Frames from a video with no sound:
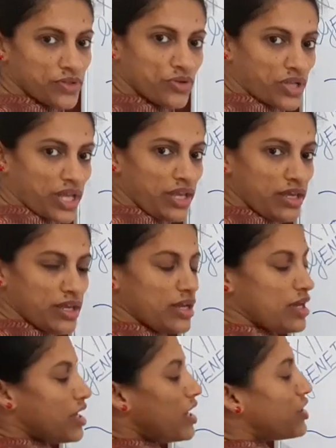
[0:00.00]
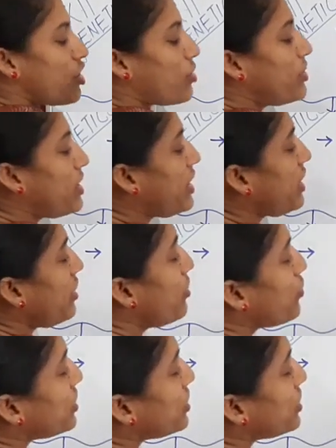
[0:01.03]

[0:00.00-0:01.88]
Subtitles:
Okay? Normally,